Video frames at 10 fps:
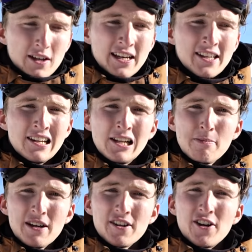did a little
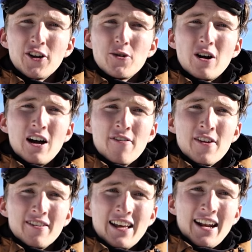bit another
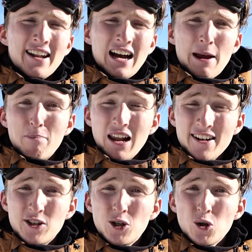run than I
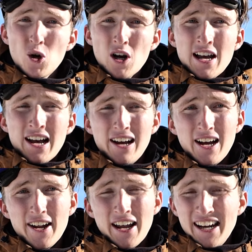planned to do,
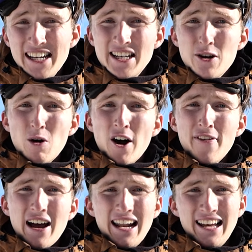an easier
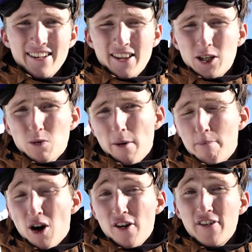one. I landed this one
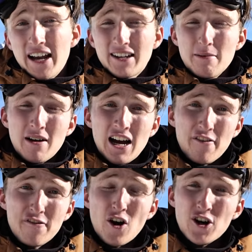perfect in my
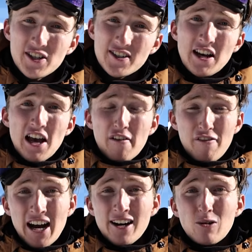first
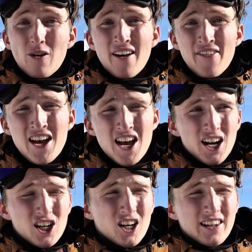final run.
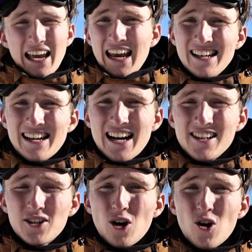Got the 89
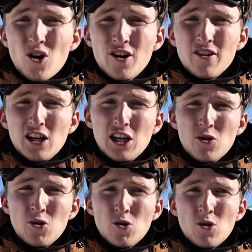score,
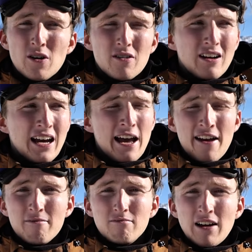new,
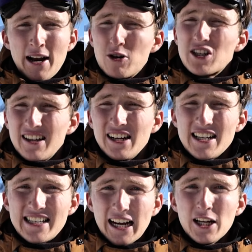and I was sitting
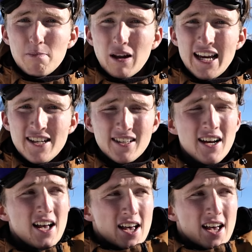in second place